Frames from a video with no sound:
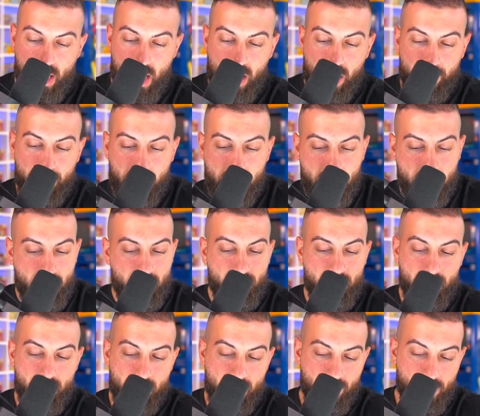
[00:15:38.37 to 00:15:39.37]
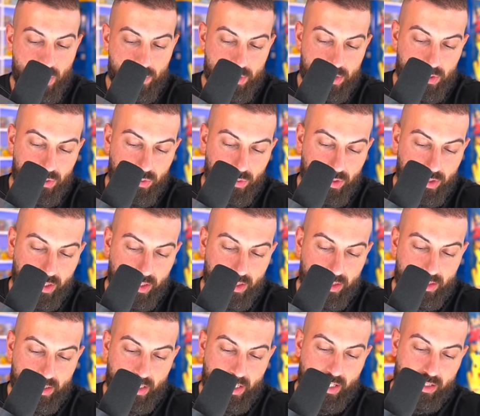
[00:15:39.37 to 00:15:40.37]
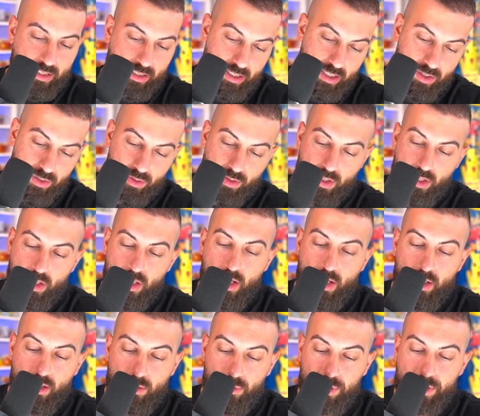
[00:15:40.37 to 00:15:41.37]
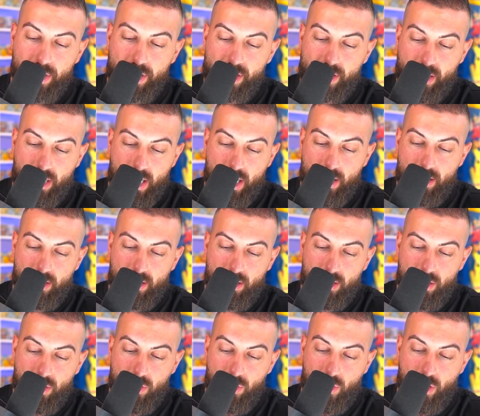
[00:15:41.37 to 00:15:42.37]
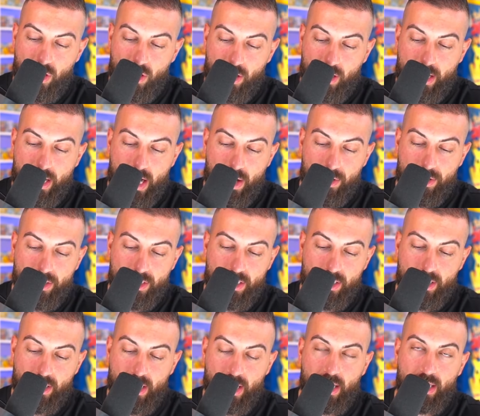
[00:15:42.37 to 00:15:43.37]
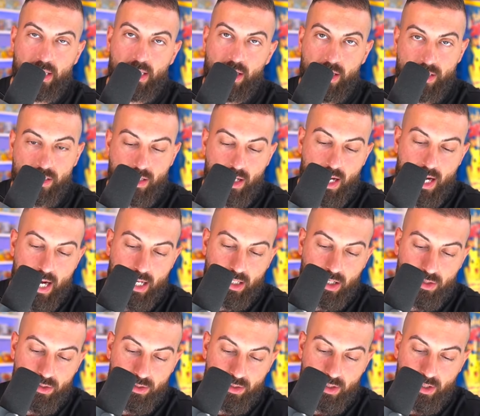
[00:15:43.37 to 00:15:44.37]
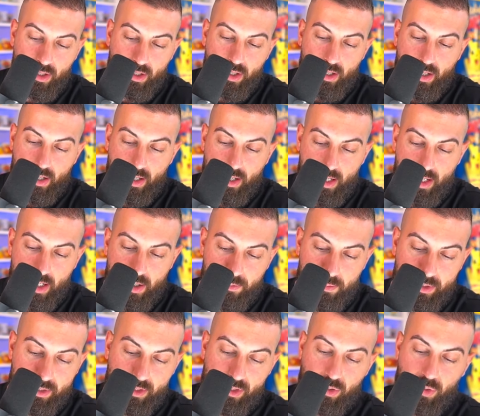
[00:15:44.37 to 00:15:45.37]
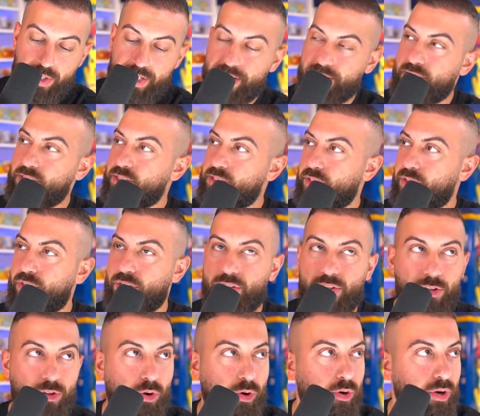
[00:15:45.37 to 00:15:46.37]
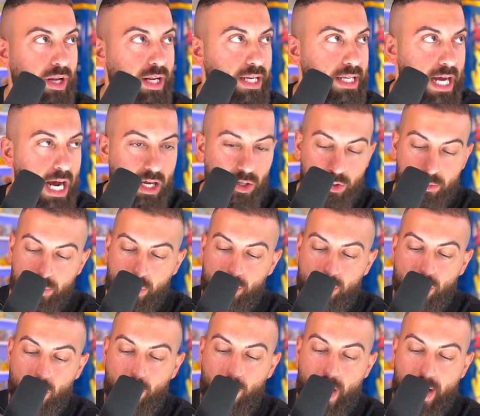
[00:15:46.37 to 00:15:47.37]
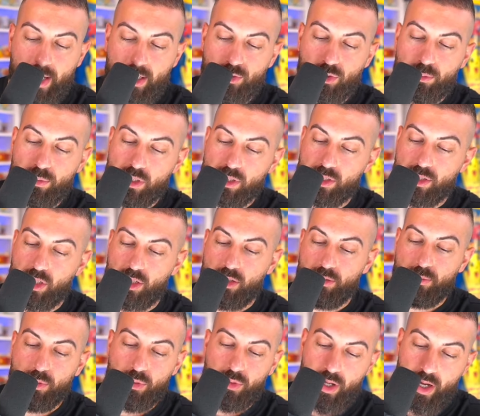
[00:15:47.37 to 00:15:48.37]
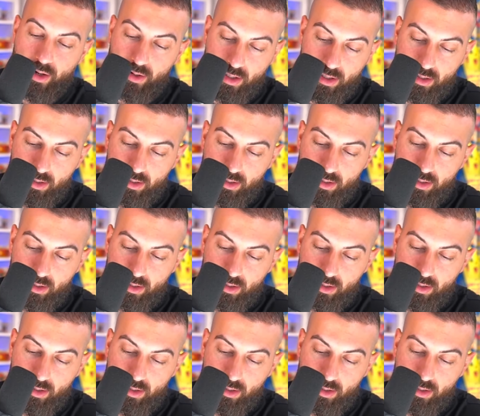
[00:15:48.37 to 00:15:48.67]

I mean, we've been doing really good today, so. With this set, you are guaranteed to get at least a holo. Um, this is crazy. This is a thirty dollar booster pack. It's from the Sun and Moon era.